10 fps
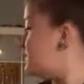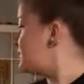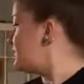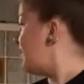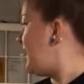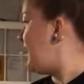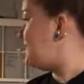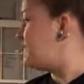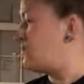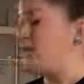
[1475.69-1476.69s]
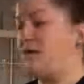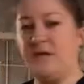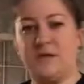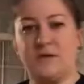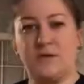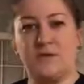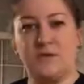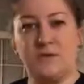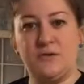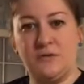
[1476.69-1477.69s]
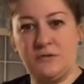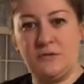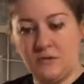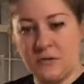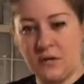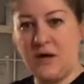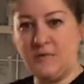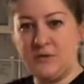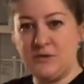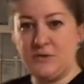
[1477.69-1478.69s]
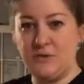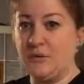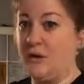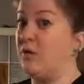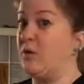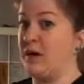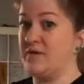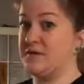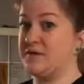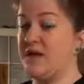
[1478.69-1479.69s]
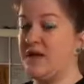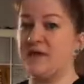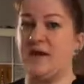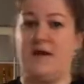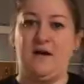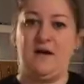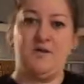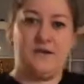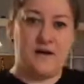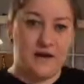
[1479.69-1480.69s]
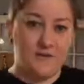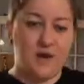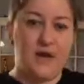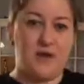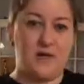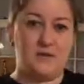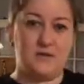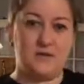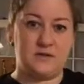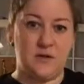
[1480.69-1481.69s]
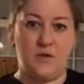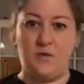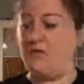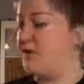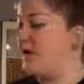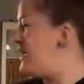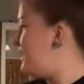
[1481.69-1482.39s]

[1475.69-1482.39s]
So as the gnocchi starts to come to, whatever sauce I have waiting on the stove,